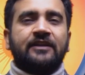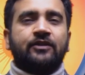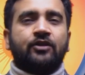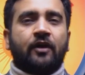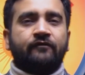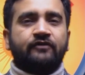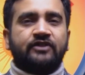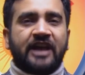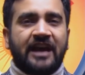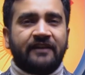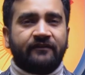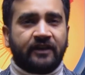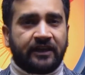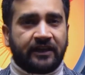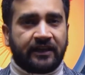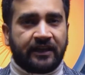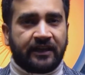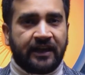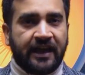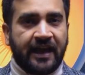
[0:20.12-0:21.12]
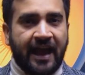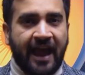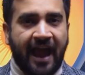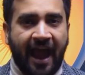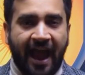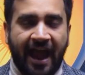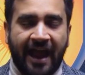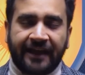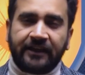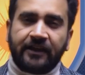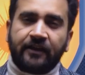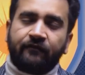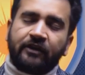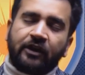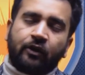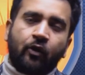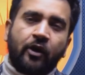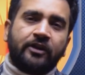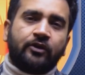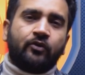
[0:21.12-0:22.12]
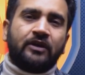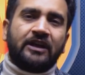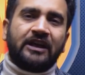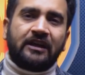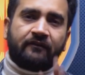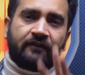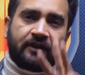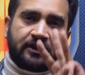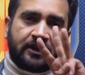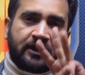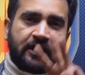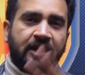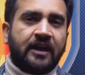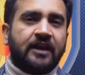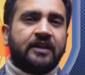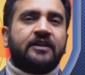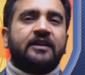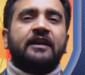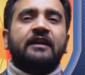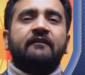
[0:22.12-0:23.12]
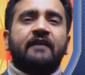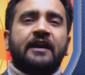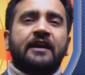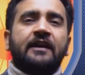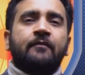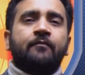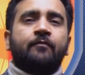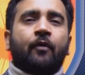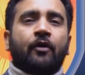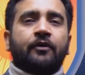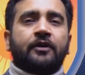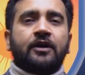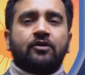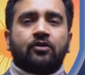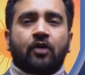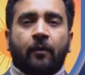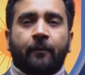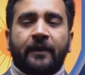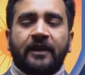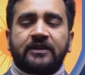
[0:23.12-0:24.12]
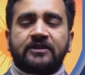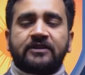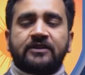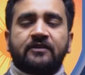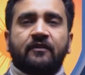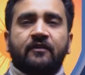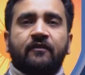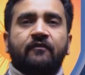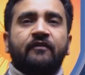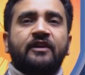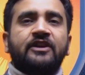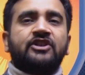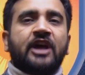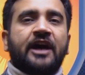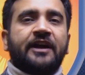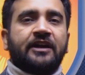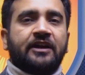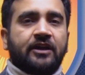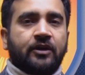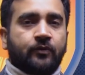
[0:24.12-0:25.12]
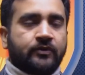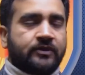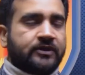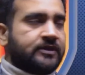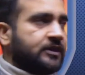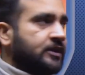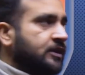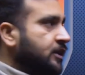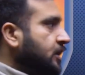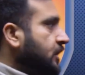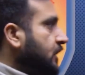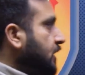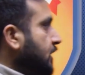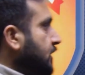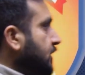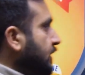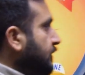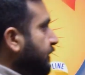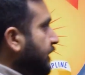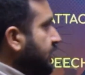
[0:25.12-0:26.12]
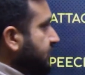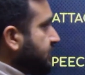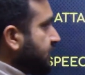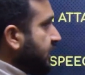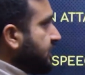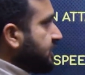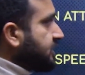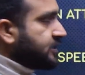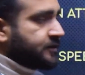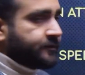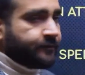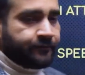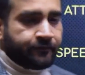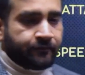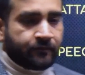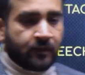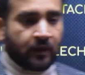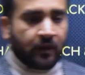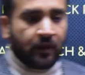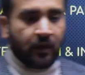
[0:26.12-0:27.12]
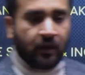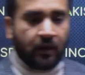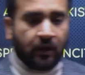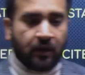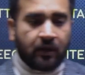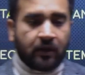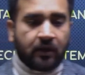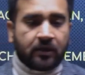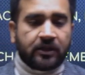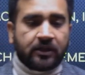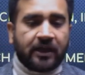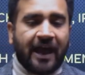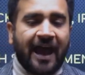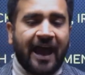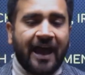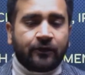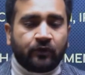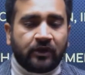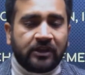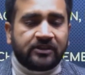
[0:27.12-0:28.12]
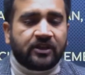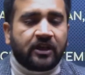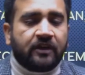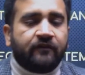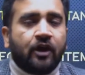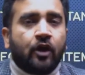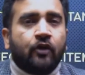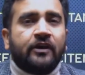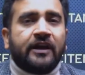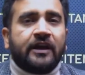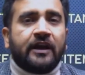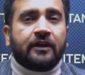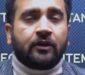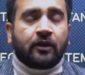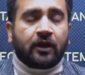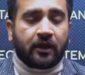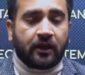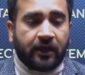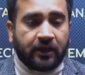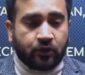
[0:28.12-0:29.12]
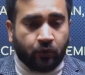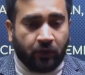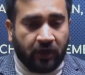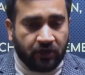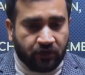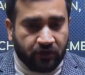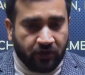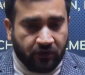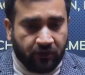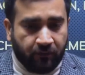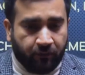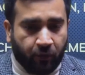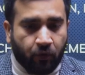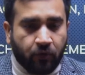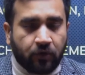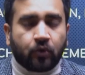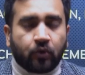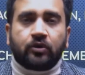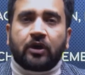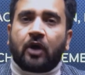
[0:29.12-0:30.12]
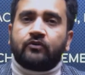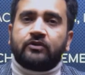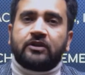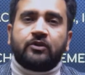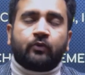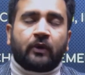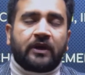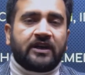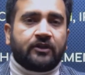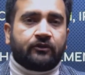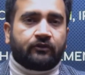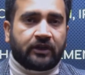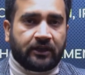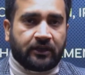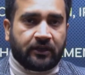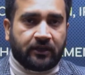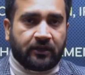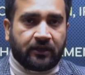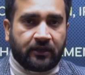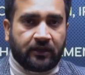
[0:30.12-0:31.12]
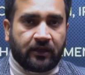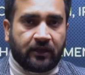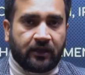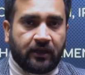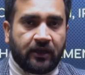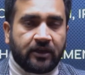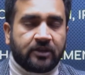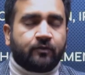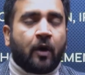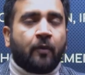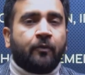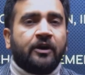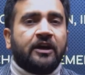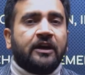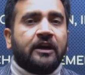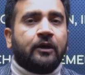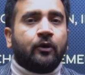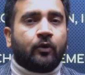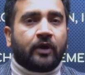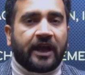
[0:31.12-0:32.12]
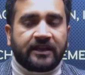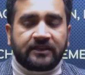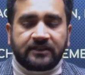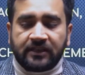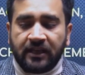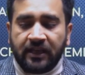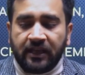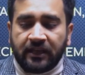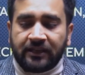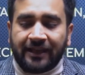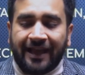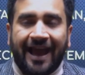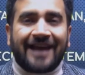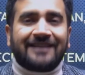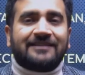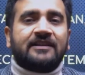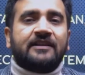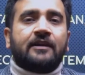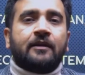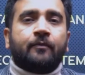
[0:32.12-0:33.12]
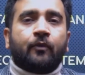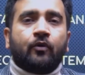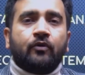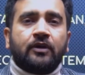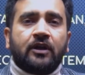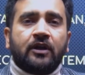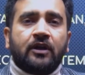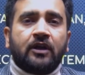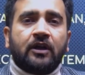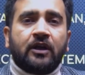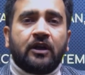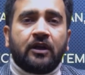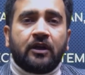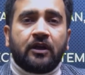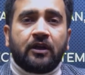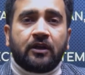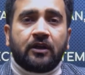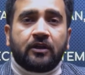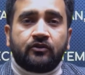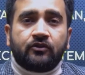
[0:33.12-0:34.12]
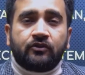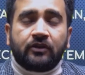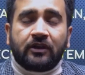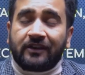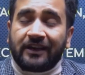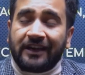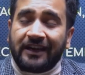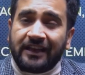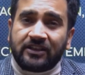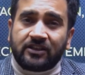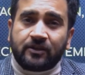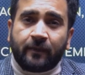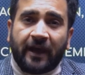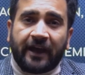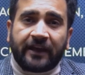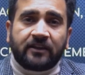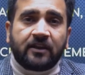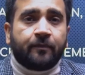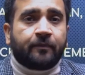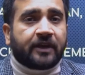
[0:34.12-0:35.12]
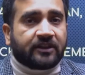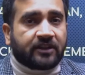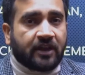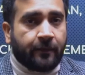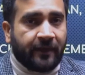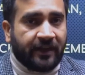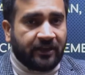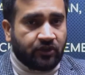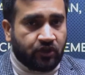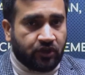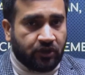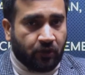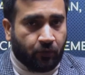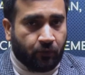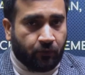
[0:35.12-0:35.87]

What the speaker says: of January and we're going to deal with three very important topics which are in news. The first is the annual survey on education report 2023. It is popularly known as the ASER report released by the Pratham NGO.